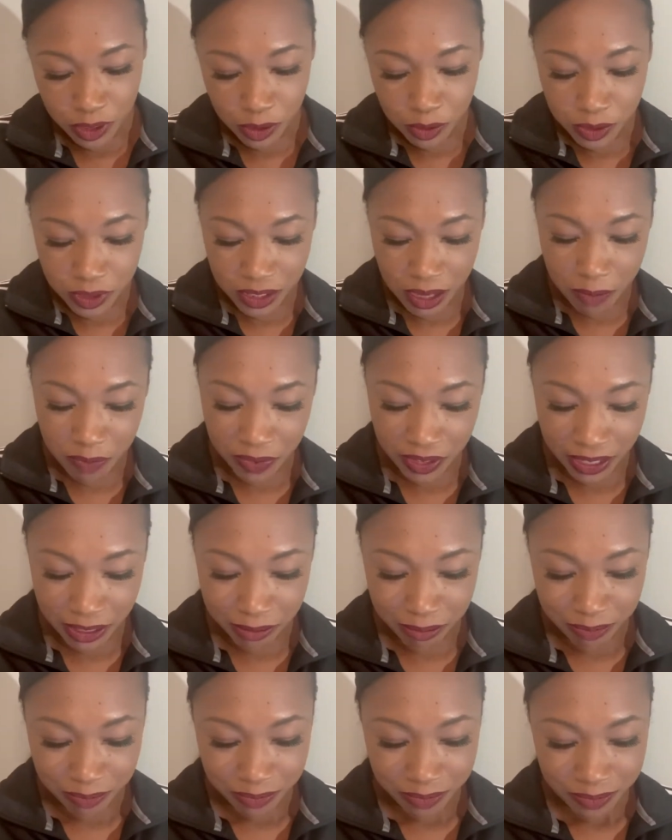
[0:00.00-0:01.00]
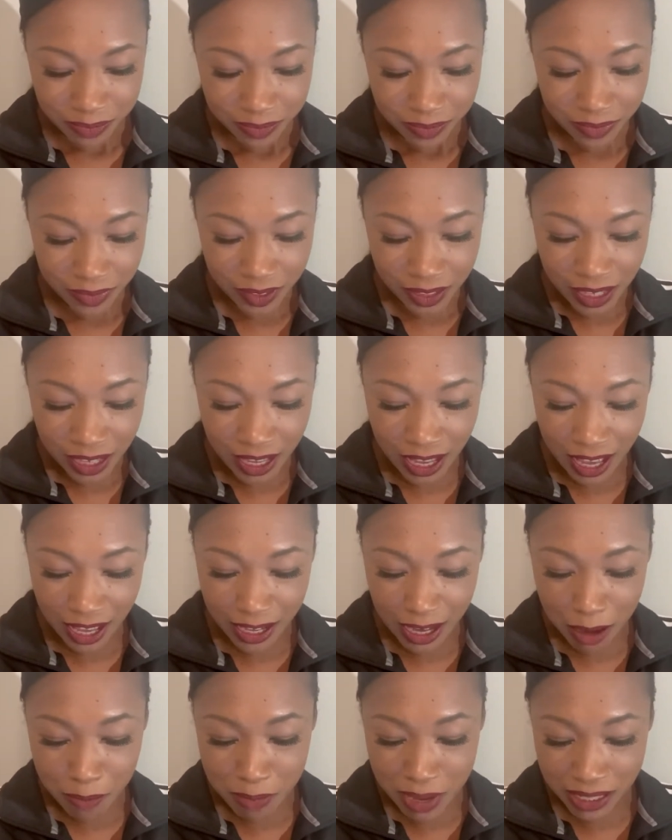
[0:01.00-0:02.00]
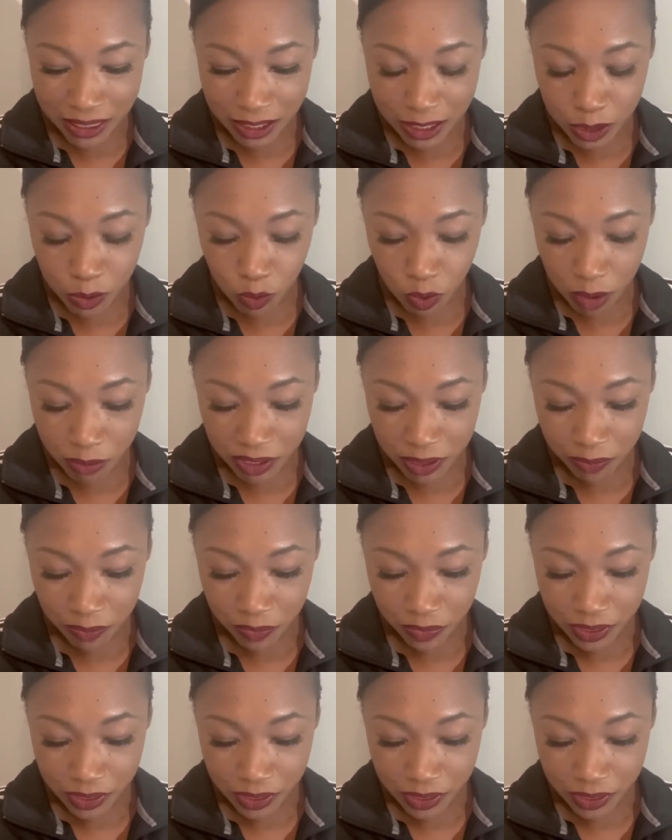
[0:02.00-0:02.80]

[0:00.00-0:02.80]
through something and I met this woman.